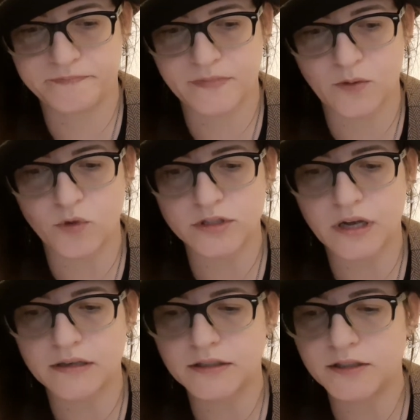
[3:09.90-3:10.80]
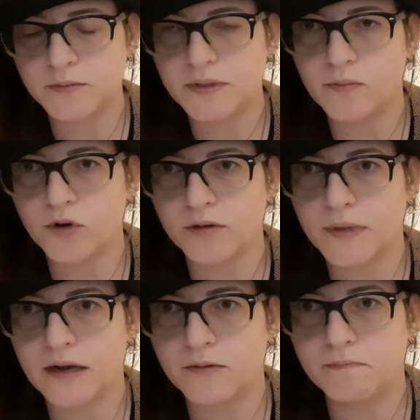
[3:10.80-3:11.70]
We'll talk a little bit more
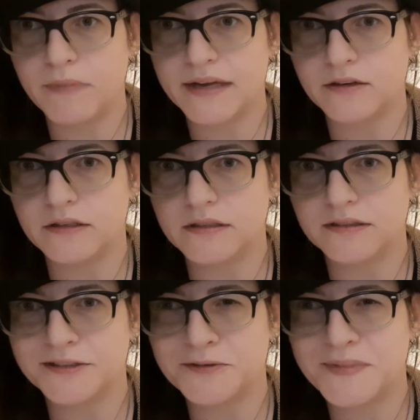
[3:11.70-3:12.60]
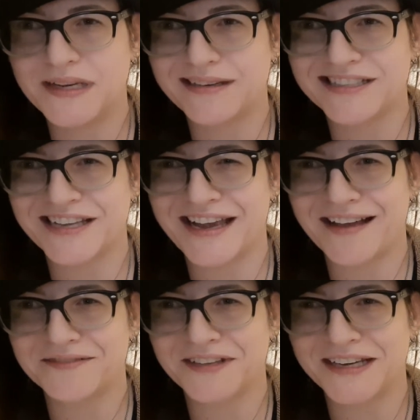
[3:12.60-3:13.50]
about metal in a little bit, because I
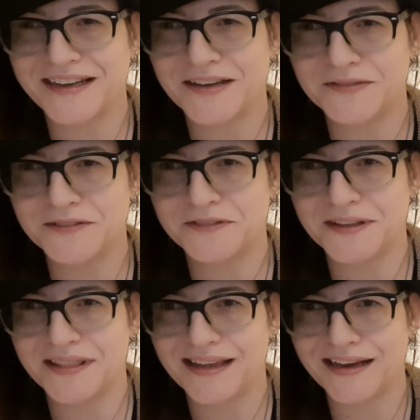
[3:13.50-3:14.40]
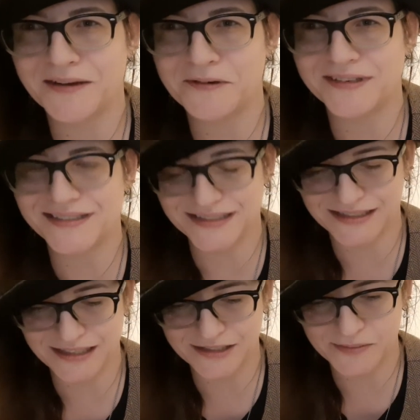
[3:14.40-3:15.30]
have like kind of a fun thing I want to
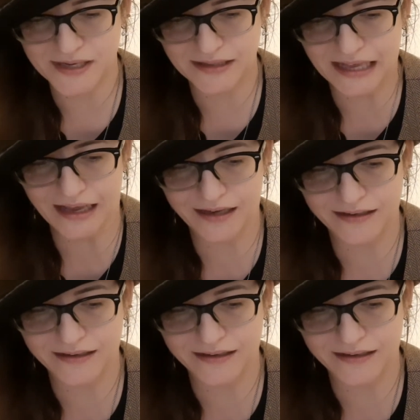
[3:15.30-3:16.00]
discuss about that.